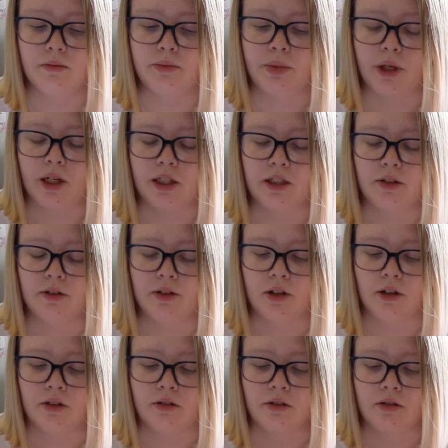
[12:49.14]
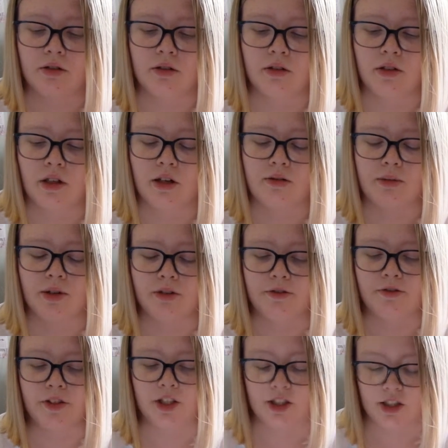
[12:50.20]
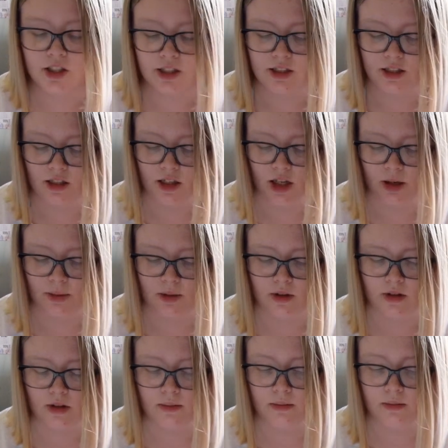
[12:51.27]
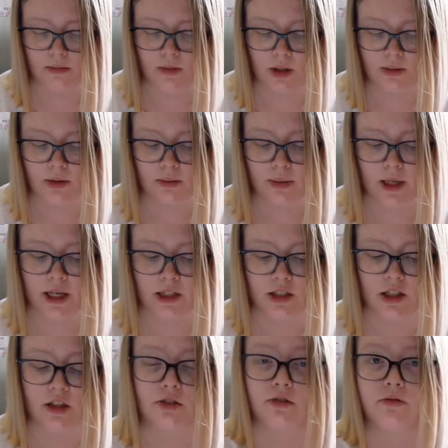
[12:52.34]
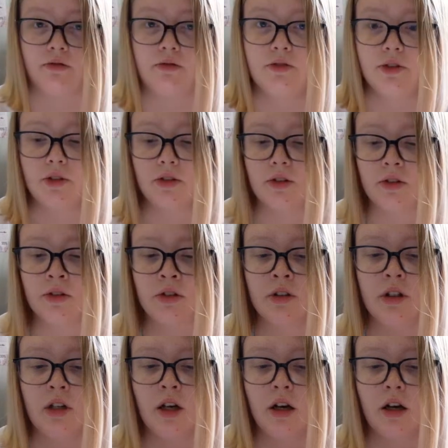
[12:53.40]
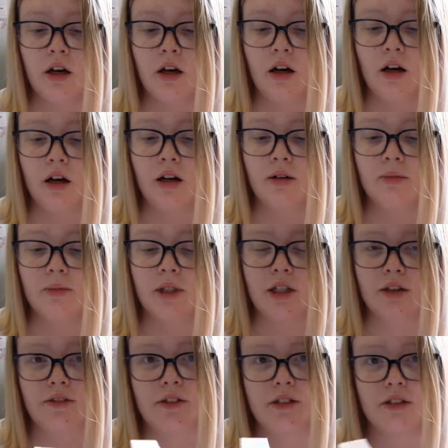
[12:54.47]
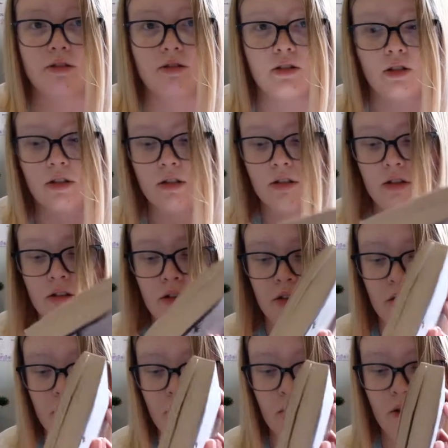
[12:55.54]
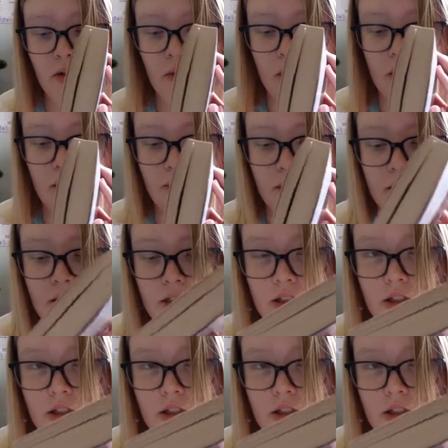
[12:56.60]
I don't know if I'm going to finish it in time because I'm on page 104. And I've still got quite a bit to